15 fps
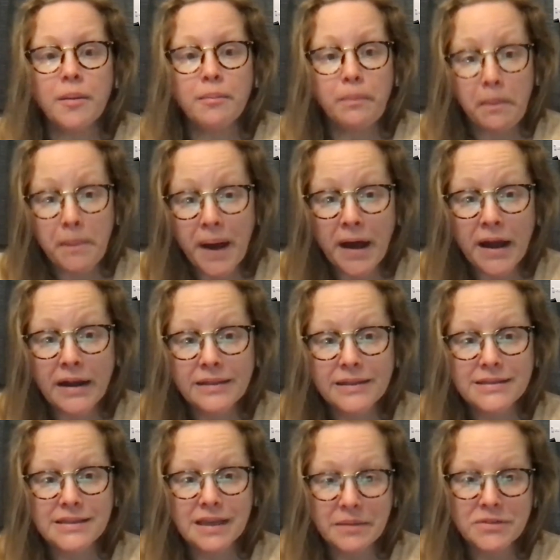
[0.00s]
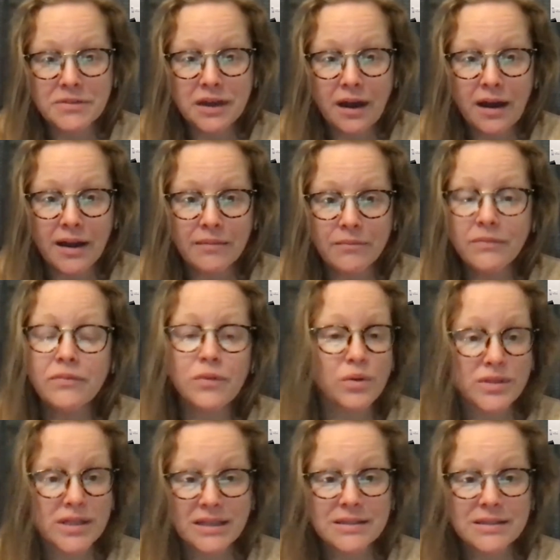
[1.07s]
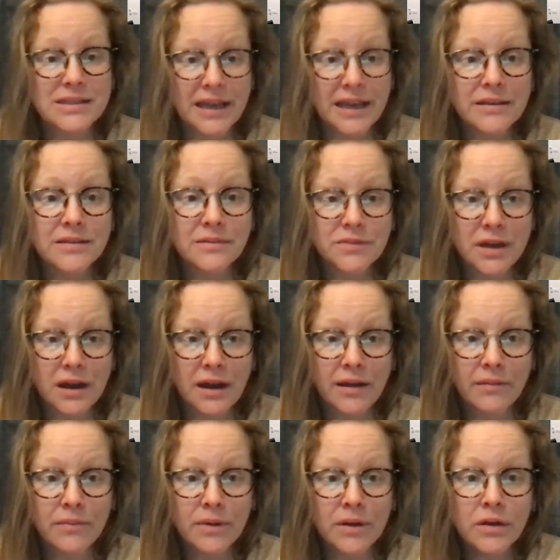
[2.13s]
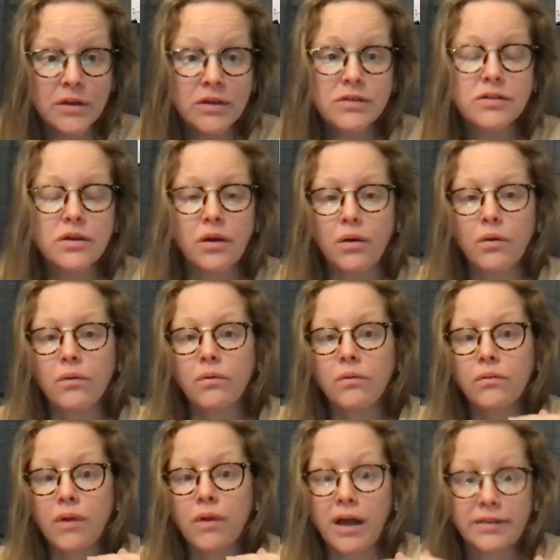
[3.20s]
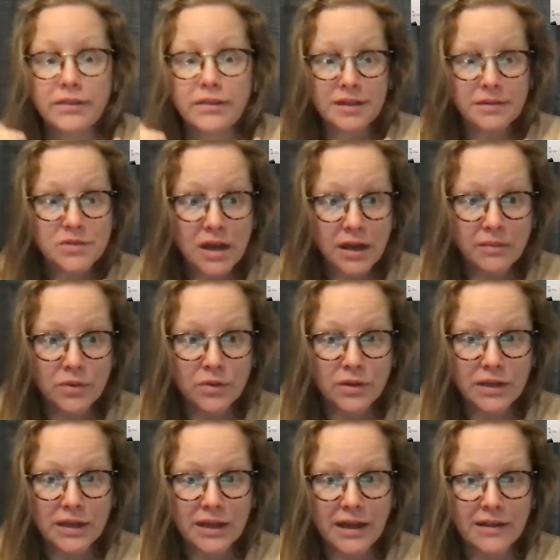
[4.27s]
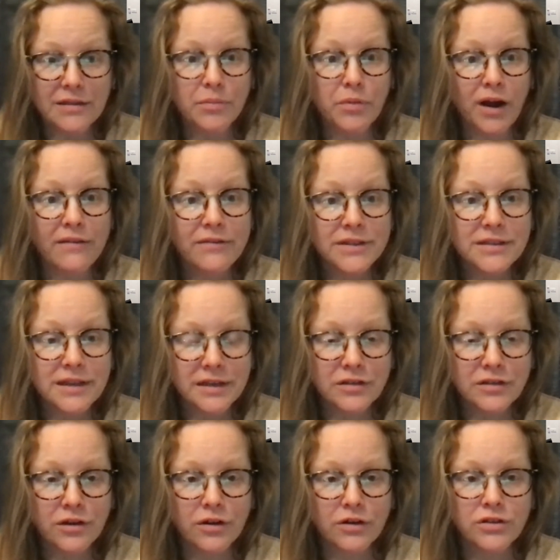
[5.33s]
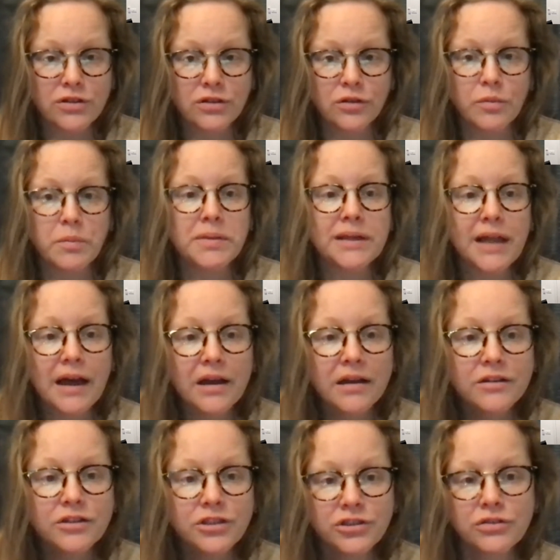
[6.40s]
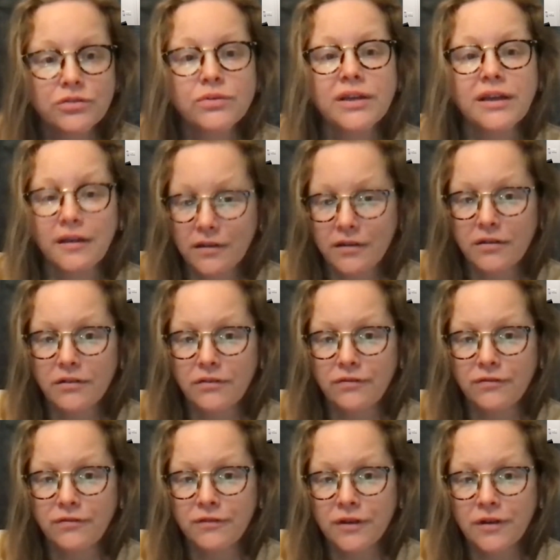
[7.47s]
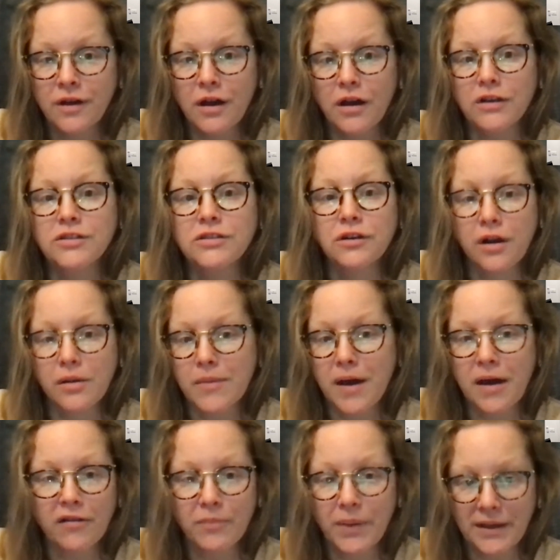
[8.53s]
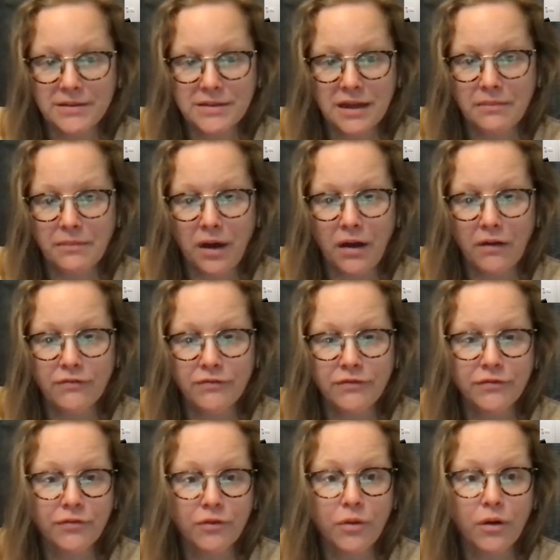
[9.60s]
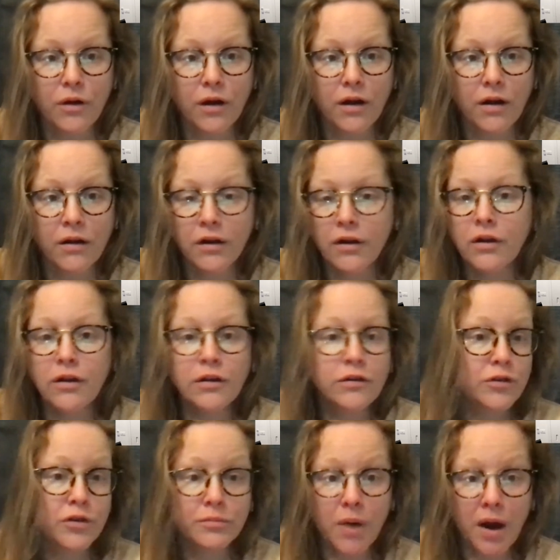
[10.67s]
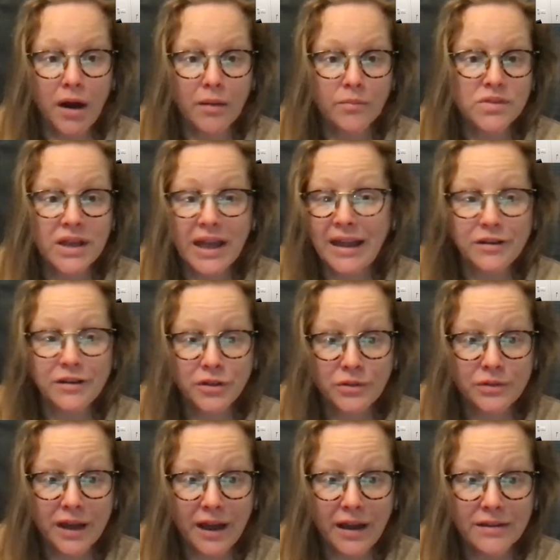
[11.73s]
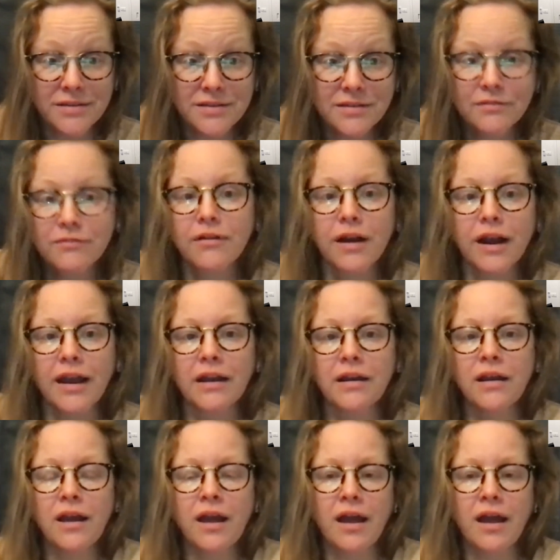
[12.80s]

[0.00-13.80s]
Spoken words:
But at the same time, those things take some time. So at the time, you can get the private sector to pledge to give a certain amount of paid time off for new moms and new dads, right?